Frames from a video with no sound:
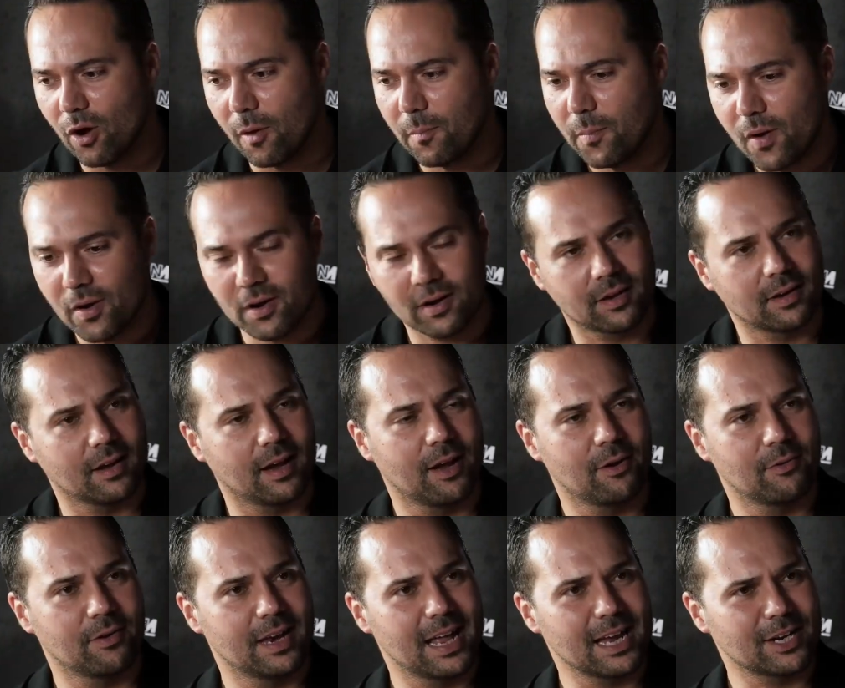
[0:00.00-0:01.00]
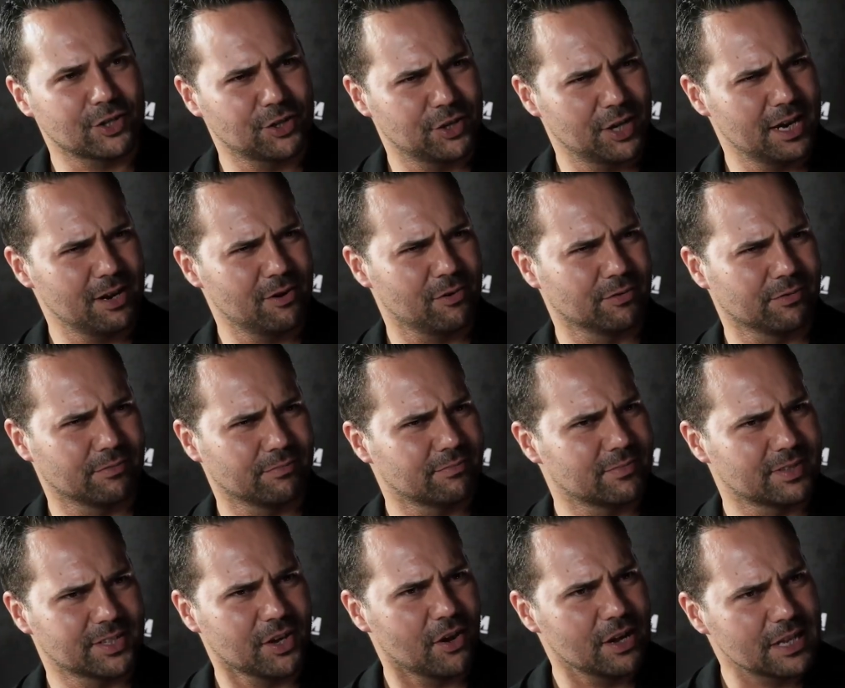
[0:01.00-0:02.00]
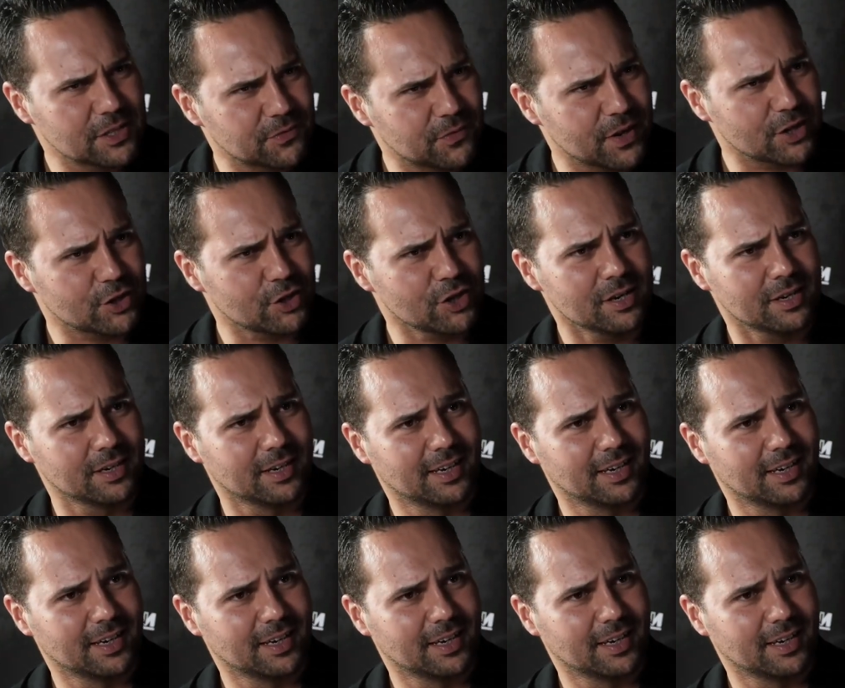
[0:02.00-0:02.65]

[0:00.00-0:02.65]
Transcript: got a book out next year on science fiction?